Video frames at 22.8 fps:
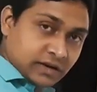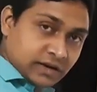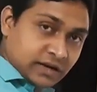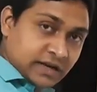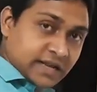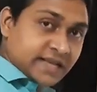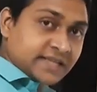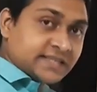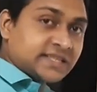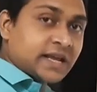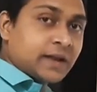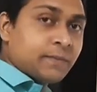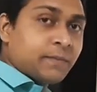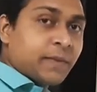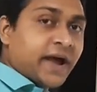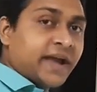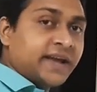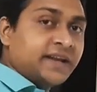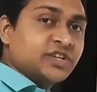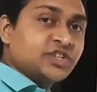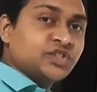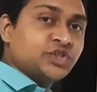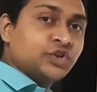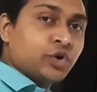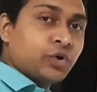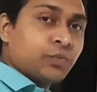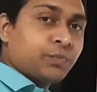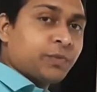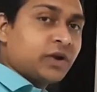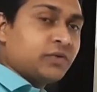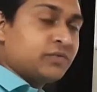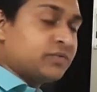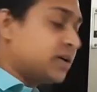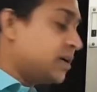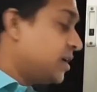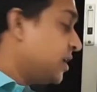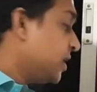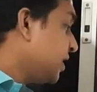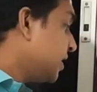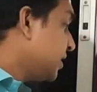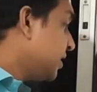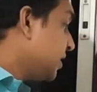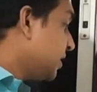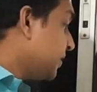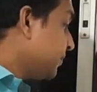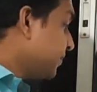less than minus 0.1
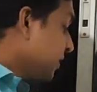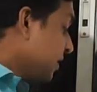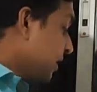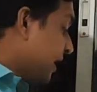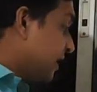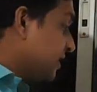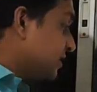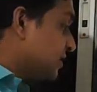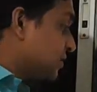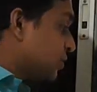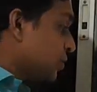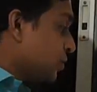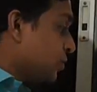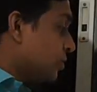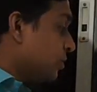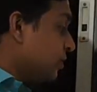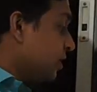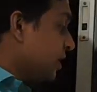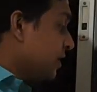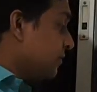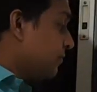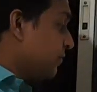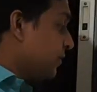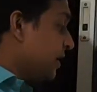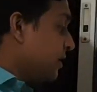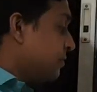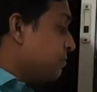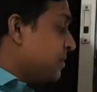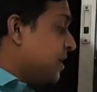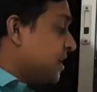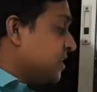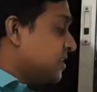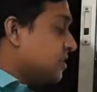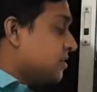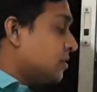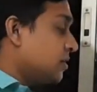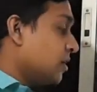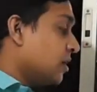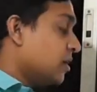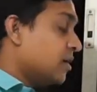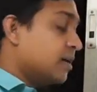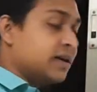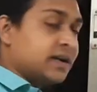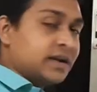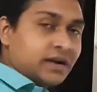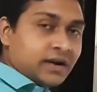degree, and so if it
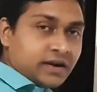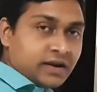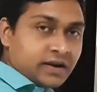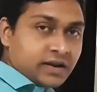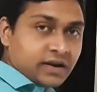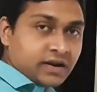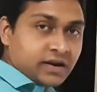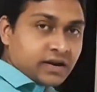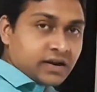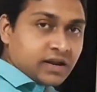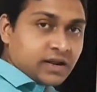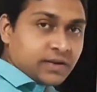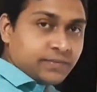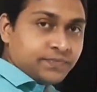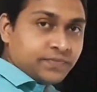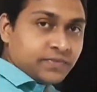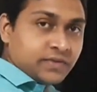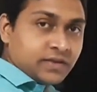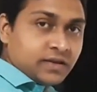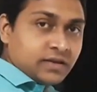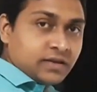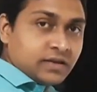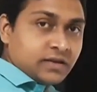measured 100 degree,